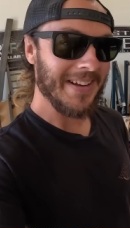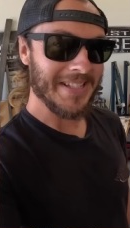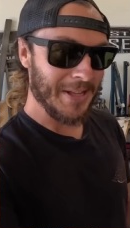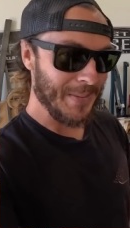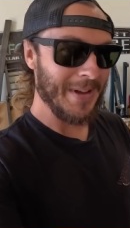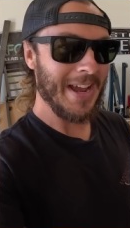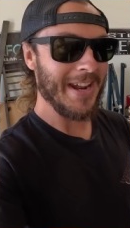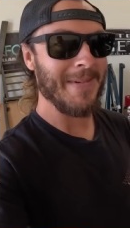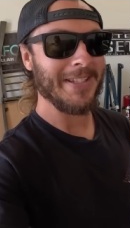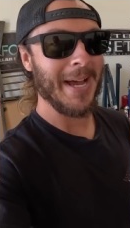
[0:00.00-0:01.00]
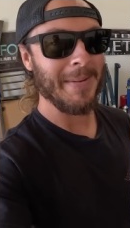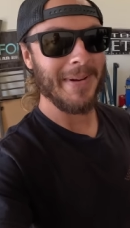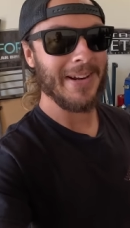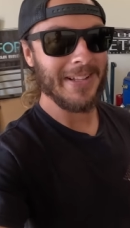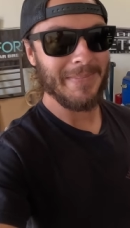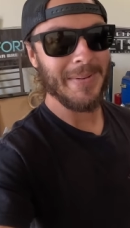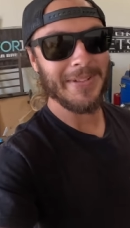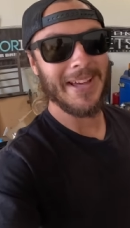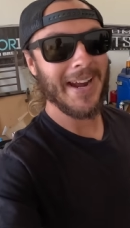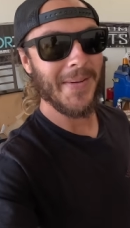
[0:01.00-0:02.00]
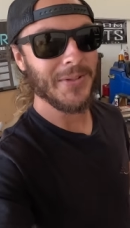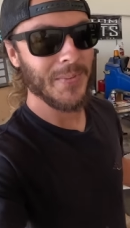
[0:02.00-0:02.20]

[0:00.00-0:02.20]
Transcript: I was a little bit ahead of my time apparently and people thought I was